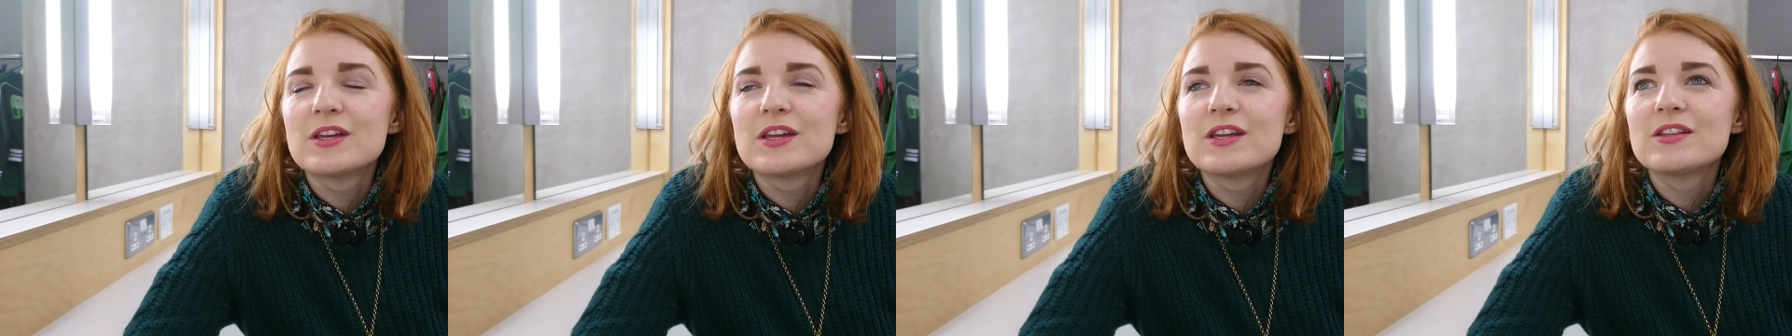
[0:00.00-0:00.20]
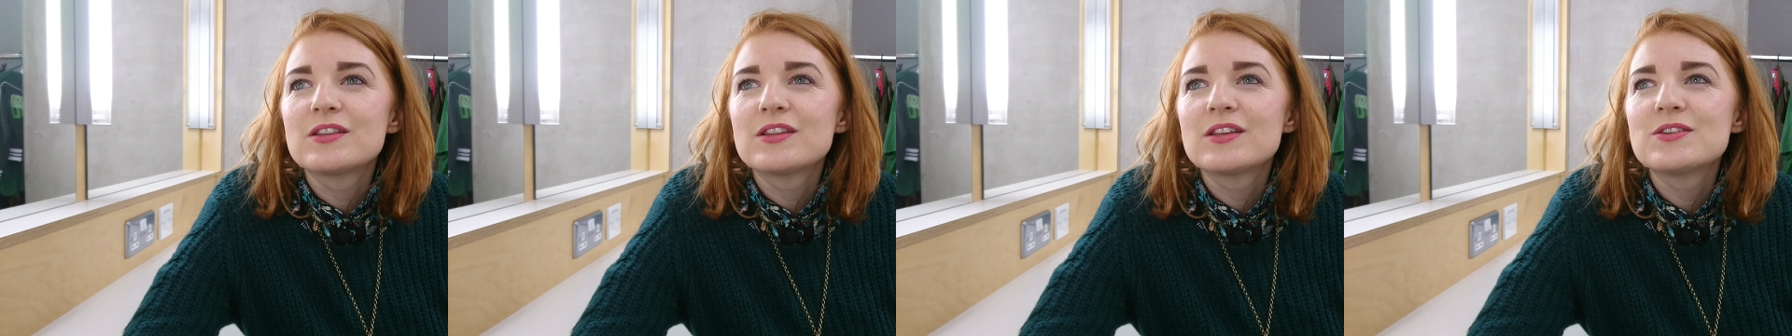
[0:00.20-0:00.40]

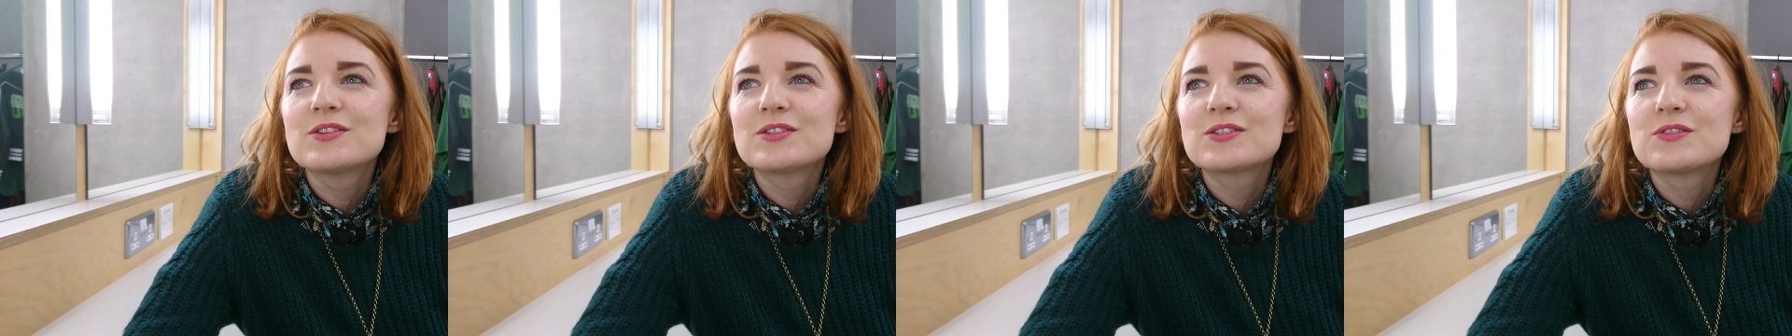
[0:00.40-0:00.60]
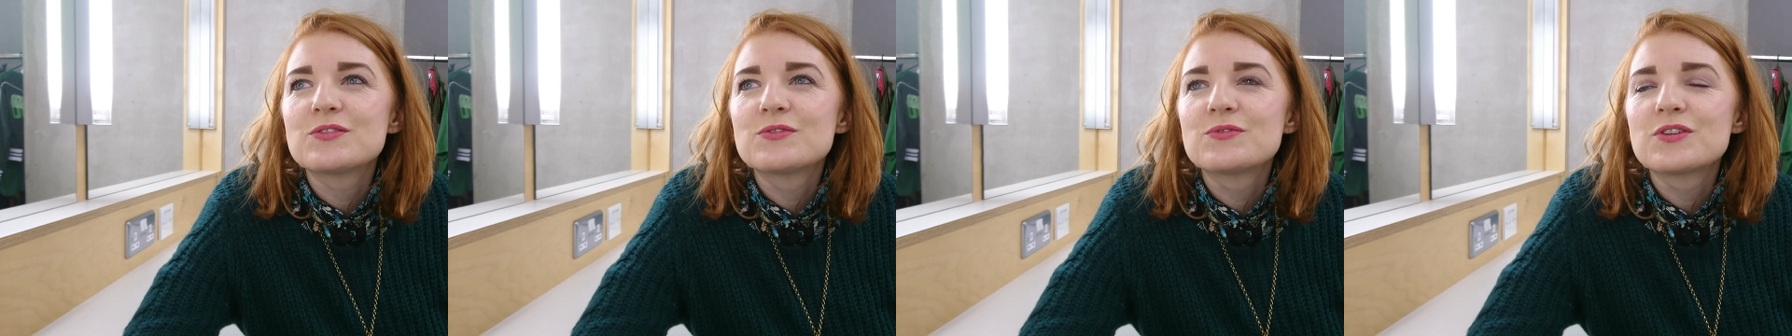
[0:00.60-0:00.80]
They used to
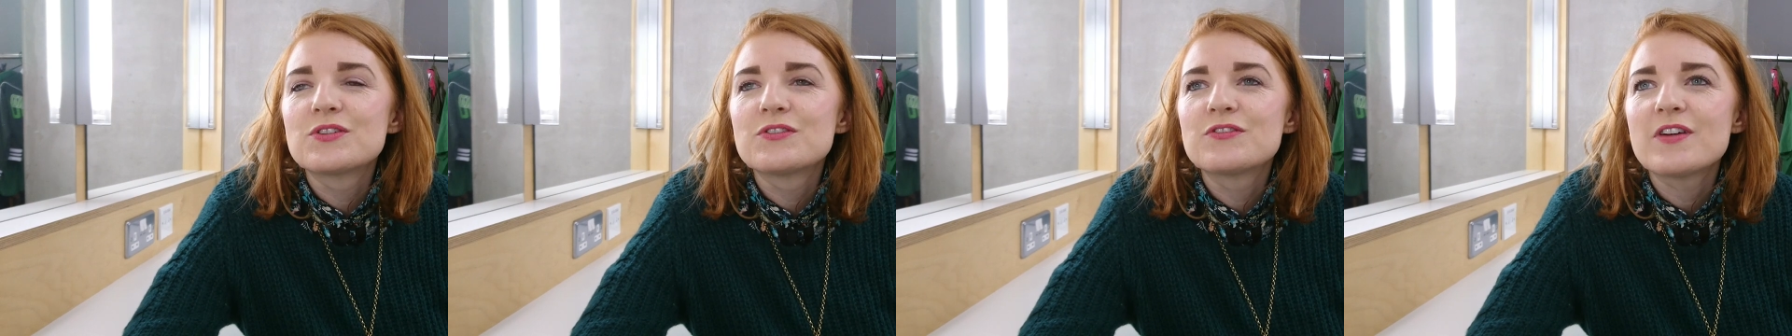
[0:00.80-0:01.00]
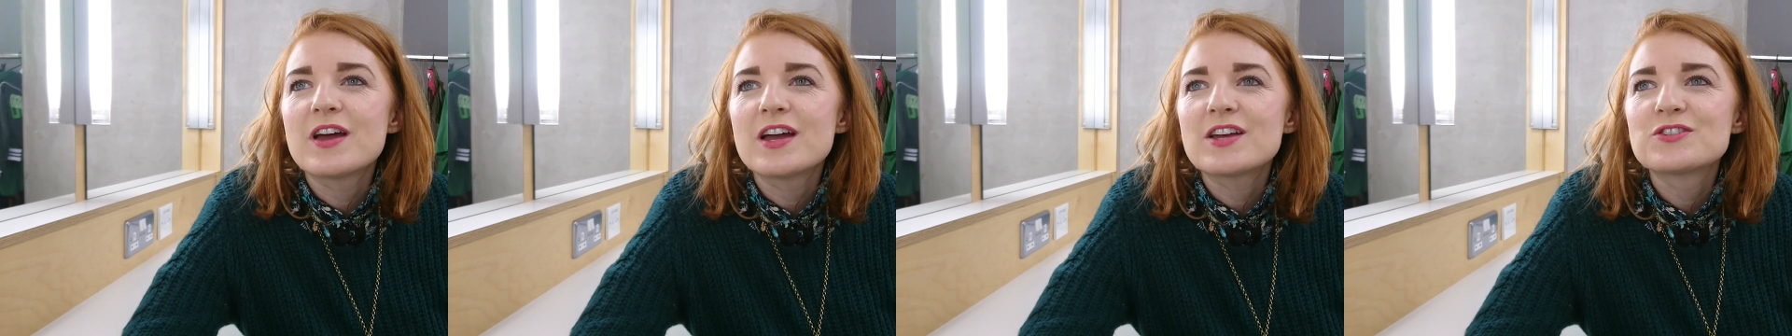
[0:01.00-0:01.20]
run a
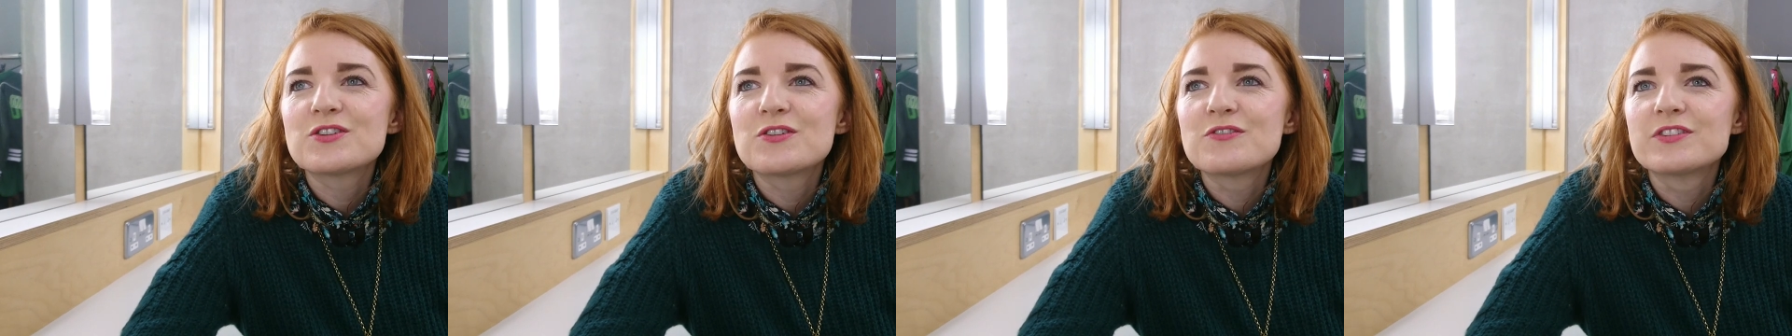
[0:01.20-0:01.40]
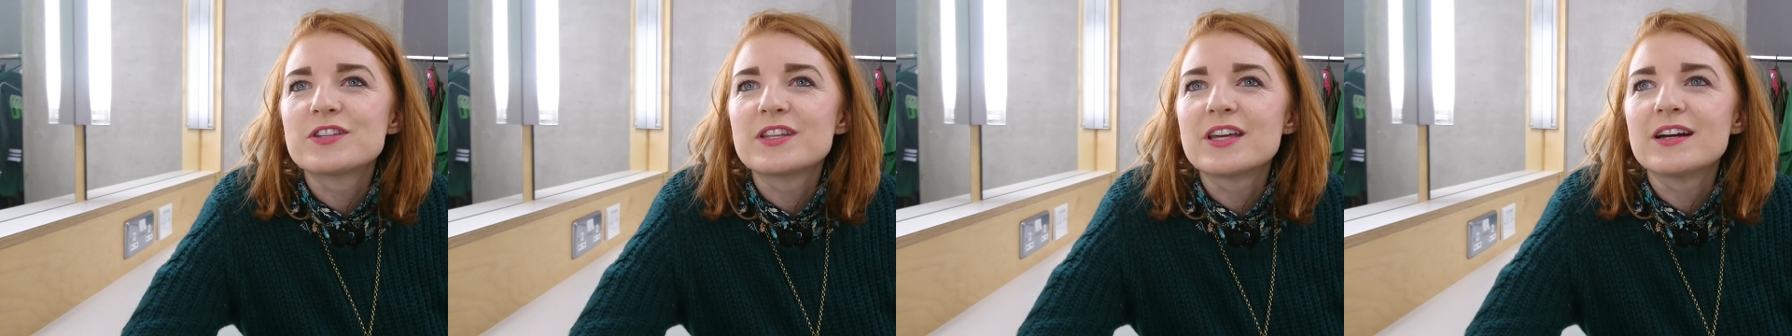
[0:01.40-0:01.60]
fesh over
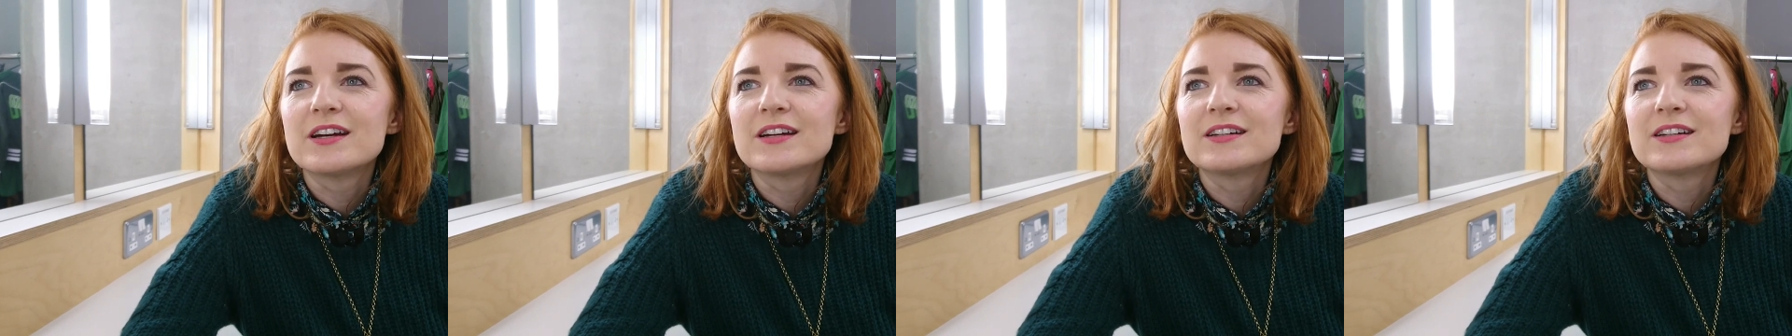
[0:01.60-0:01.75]
there,